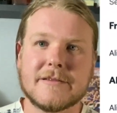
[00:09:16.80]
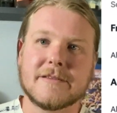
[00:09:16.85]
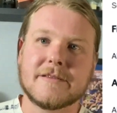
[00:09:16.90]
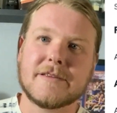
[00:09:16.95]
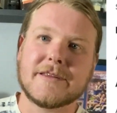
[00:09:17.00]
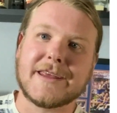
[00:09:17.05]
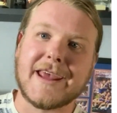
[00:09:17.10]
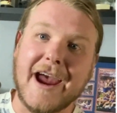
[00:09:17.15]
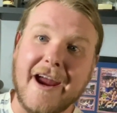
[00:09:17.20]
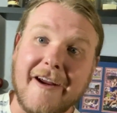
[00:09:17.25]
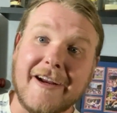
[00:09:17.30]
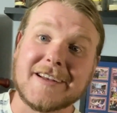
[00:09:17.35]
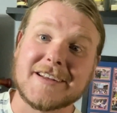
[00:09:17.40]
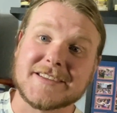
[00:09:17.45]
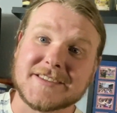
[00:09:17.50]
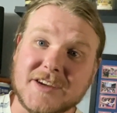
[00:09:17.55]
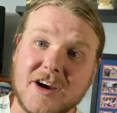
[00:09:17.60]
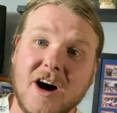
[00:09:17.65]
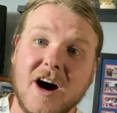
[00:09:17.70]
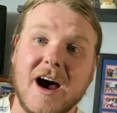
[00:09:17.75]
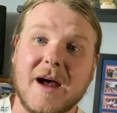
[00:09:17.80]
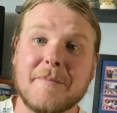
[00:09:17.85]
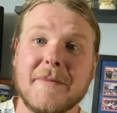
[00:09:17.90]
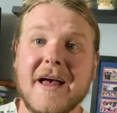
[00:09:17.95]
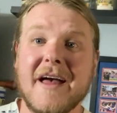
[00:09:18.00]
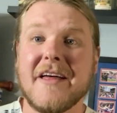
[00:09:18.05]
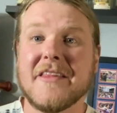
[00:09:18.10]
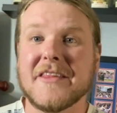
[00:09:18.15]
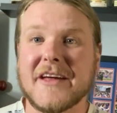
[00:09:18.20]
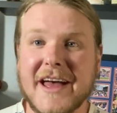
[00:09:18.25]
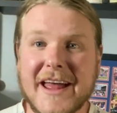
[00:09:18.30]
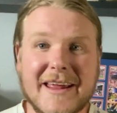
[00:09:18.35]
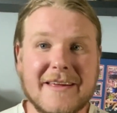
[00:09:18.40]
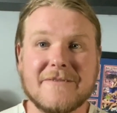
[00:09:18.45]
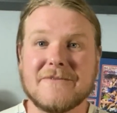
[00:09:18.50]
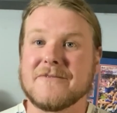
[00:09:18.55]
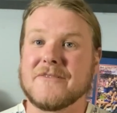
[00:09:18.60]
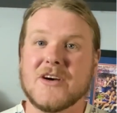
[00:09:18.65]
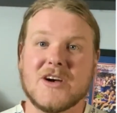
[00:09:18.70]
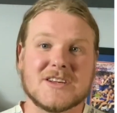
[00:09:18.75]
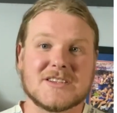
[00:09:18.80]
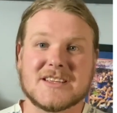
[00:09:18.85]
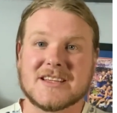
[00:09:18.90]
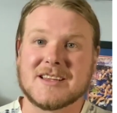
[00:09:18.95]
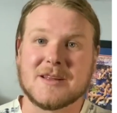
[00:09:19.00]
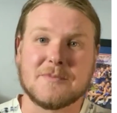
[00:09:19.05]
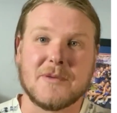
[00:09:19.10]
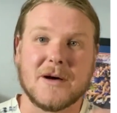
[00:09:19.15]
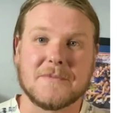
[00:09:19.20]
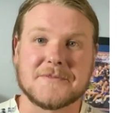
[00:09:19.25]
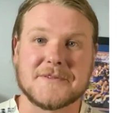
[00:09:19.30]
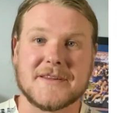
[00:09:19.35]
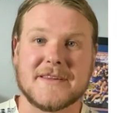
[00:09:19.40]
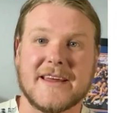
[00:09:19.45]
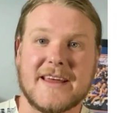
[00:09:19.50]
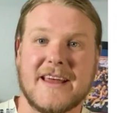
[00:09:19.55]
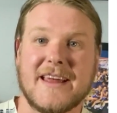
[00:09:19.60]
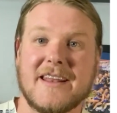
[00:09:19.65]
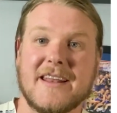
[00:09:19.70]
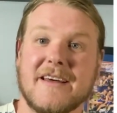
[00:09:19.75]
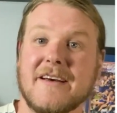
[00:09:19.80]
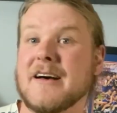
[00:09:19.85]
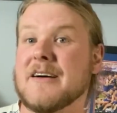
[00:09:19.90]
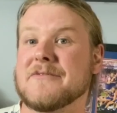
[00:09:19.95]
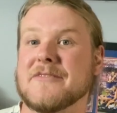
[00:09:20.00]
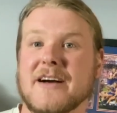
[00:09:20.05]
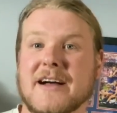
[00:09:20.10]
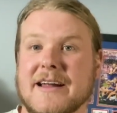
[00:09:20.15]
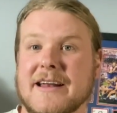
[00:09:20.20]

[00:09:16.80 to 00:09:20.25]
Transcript: Character type. First thing that pops in the head, a fucking